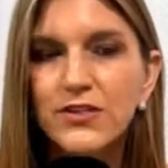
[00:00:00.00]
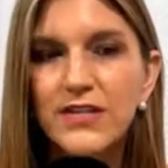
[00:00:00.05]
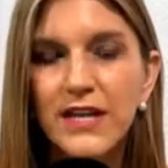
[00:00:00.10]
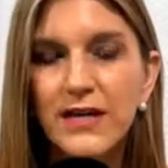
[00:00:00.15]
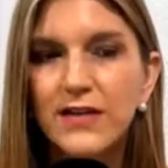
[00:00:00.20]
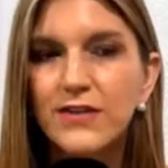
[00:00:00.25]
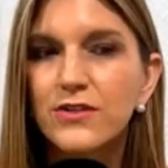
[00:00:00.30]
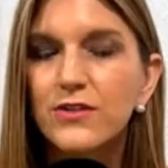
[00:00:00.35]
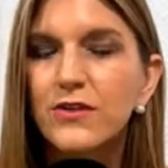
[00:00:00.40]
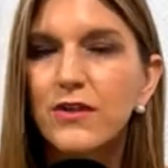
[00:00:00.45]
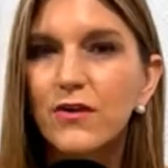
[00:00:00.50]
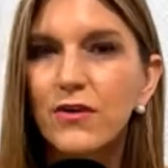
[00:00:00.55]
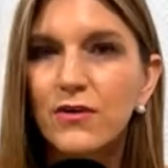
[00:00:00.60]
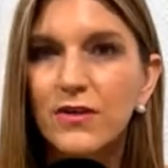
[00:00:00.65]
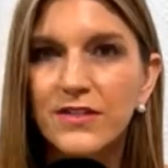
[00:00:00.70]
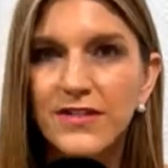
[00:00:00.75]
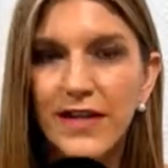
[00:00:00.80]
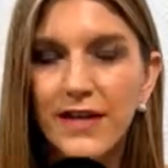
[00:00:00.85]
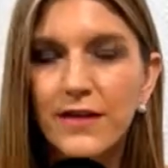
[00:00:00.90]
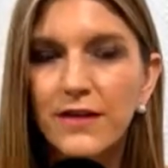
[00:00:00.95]
getting to know
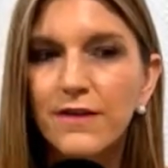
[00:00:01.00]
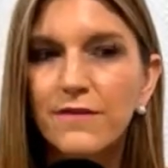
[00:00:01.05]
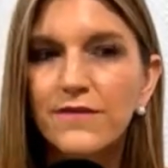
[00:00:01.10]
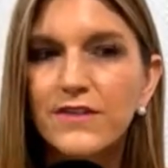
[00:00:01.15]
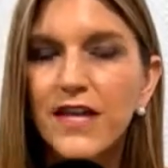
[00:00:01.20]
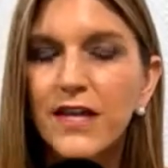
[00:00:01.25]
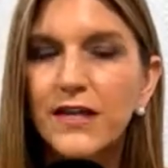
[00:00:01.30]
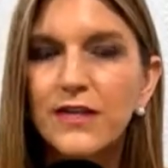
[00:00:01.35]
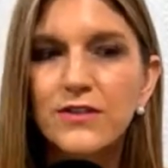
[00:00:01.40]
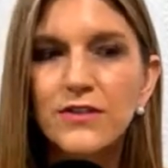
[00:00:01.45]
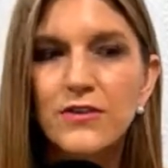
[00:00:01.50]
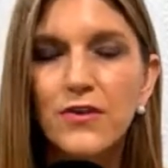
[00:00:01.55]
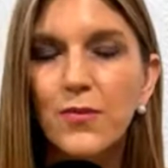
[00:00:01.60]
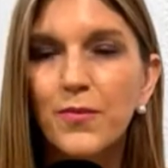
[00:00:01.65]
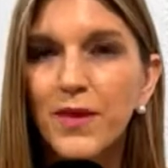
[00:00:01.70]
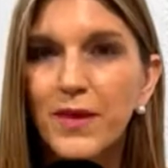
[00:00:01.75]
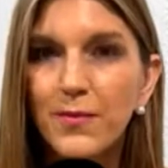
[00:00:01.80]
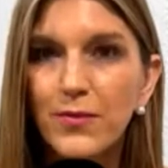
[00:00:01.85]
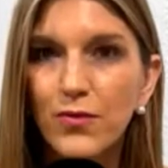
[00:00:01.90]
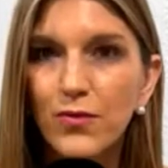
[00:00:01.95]
executives, getting to know
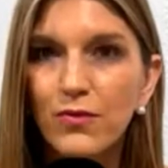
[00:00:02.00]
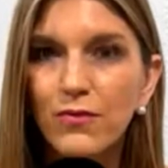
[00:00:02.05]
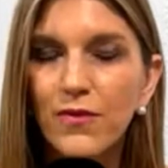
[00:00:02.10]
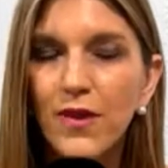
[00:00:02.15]
people